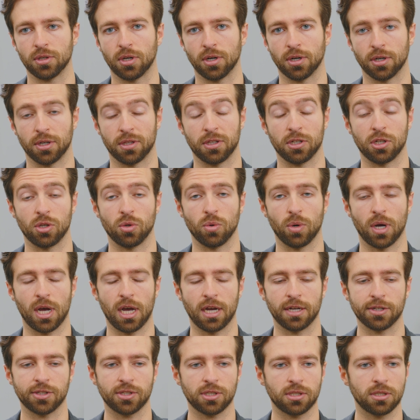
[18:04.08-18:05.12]
or in the
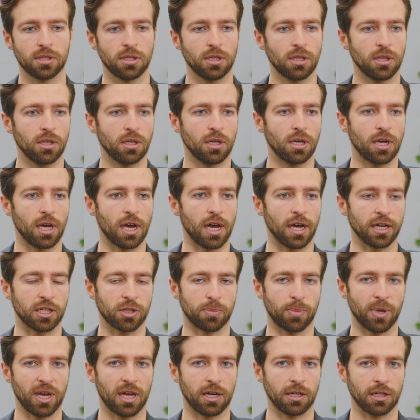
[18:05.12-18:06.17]
U.S.,
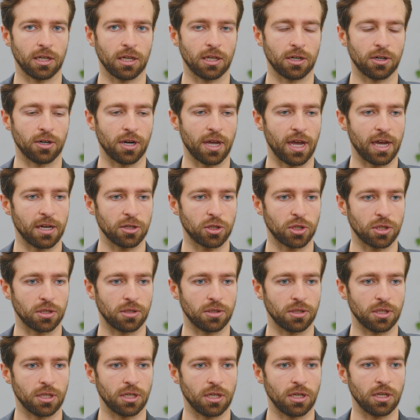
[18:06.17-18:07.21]
expanding
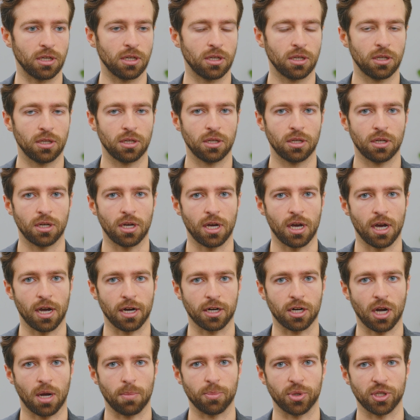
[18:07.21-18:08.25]
internationally.
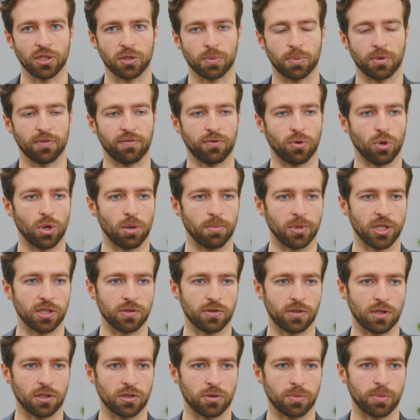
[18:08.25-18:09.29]
Company's
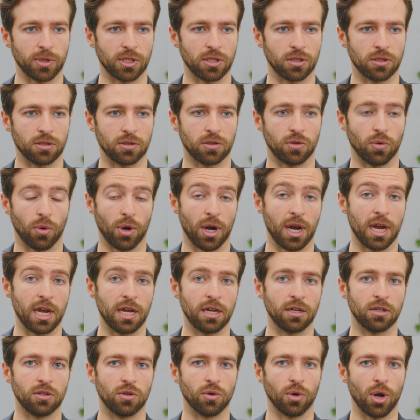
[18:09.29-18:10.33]
performance has been
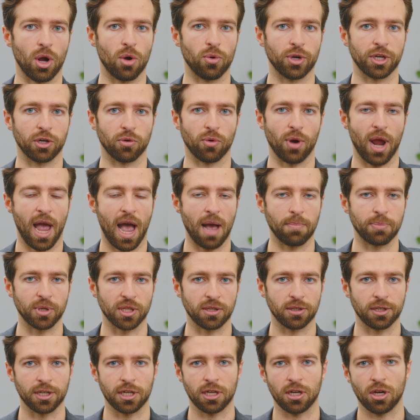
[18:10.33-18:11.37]
great, growing
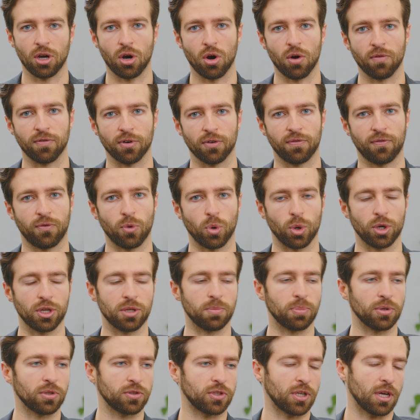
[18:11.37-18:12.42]
rapidly, over
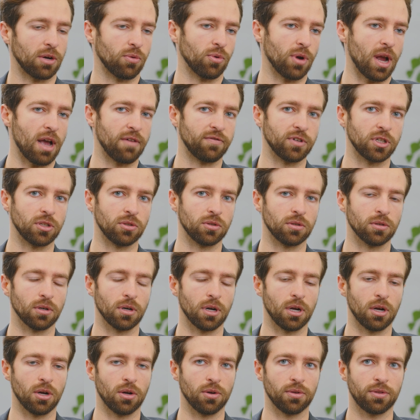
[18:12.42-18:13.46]
40% revenue
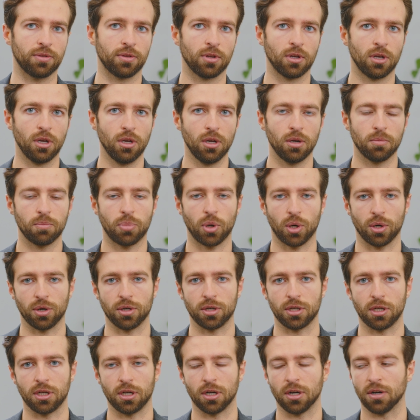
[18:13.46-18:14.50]
growth per
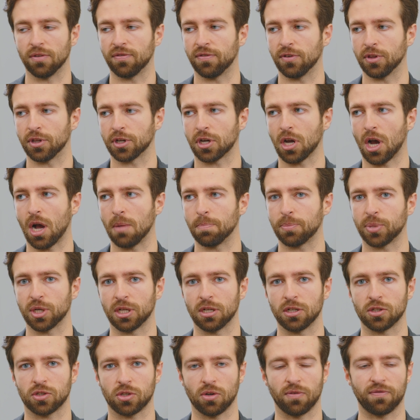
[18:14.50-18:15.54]
year for the
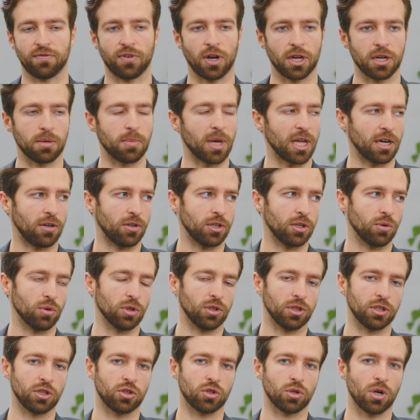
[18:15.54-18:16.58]
company, so fundamentally
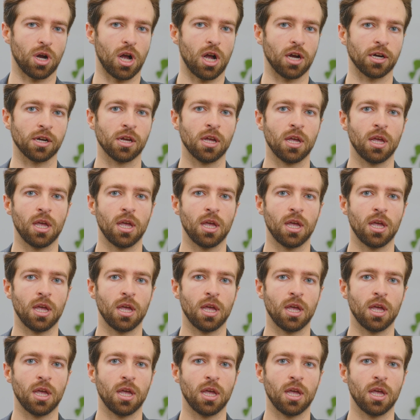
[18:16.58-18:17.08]
really strong.